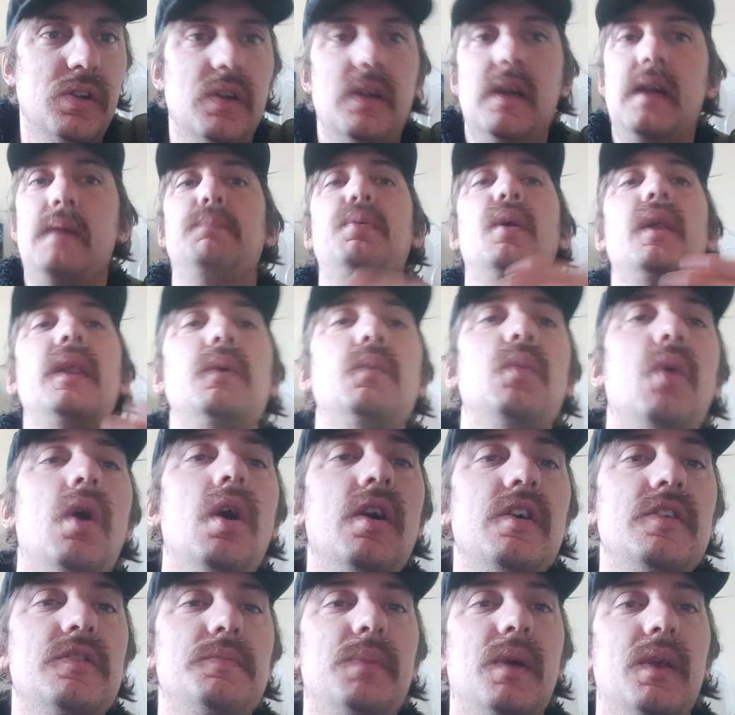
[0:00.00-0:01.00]
it probably
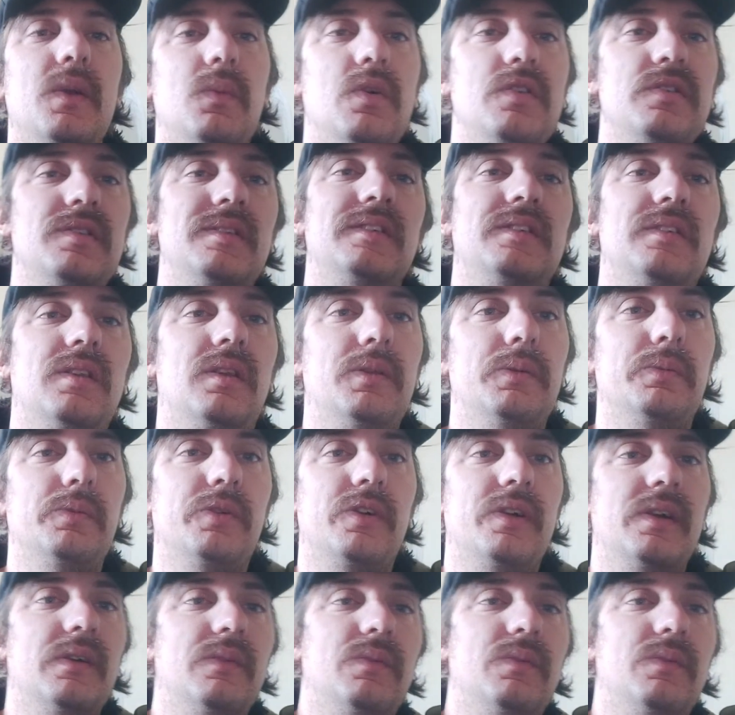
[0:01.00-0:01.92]
was, but it wasn't deliberate.